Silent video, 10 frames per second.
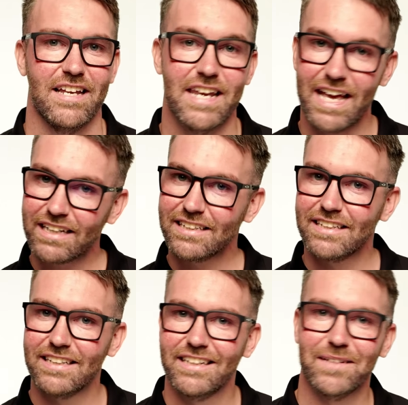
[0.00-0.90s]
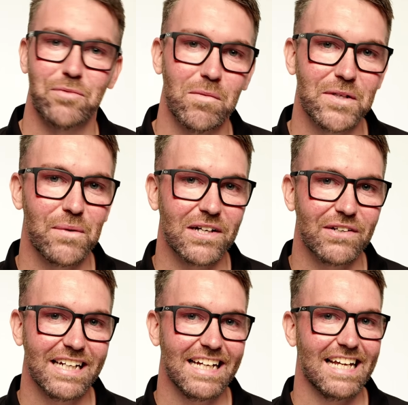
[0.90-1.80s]
Next, you're probably
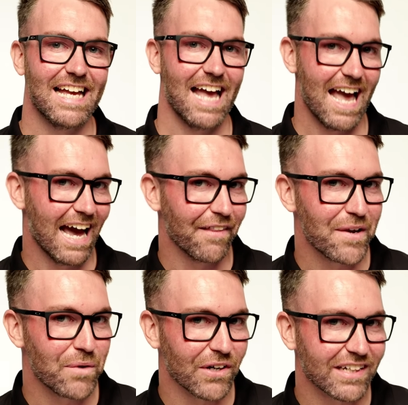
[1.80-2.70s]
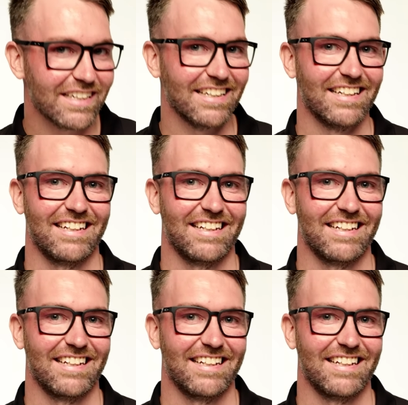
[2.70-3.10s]
wondering how they work.